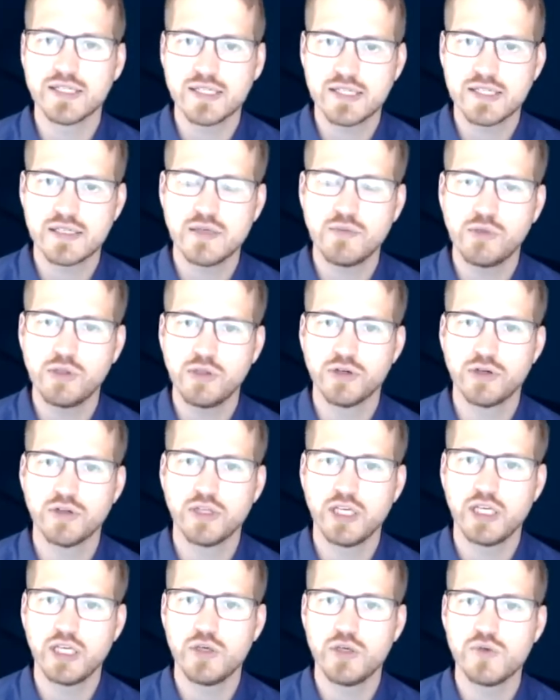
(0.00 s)

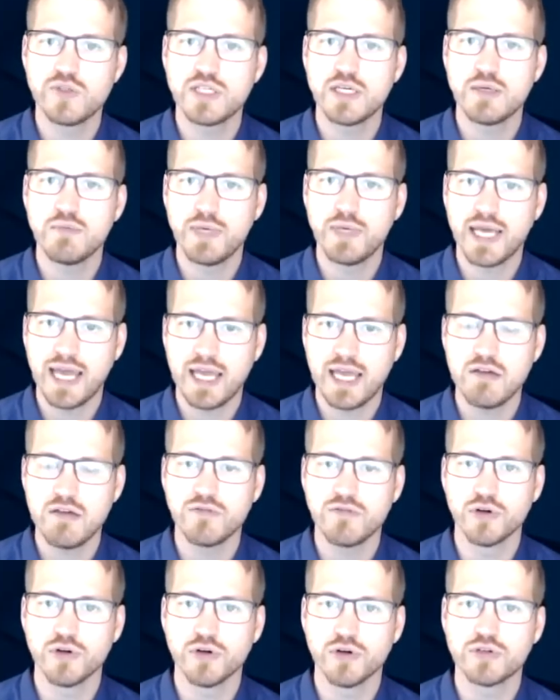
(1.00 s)
similarly using
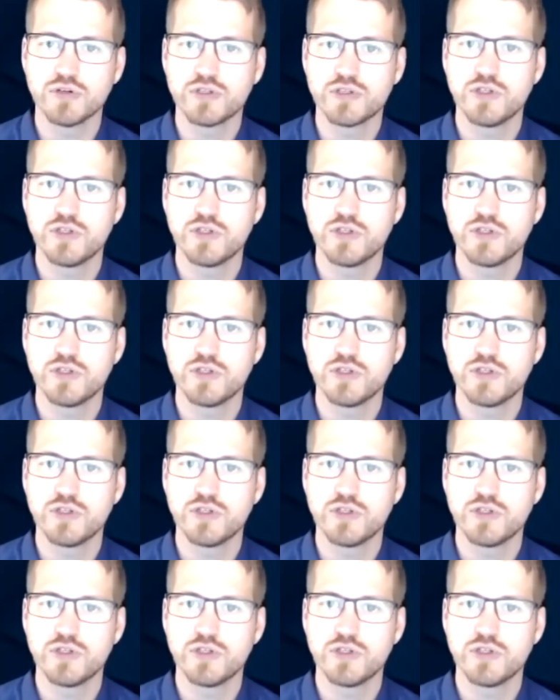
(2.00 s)
behavior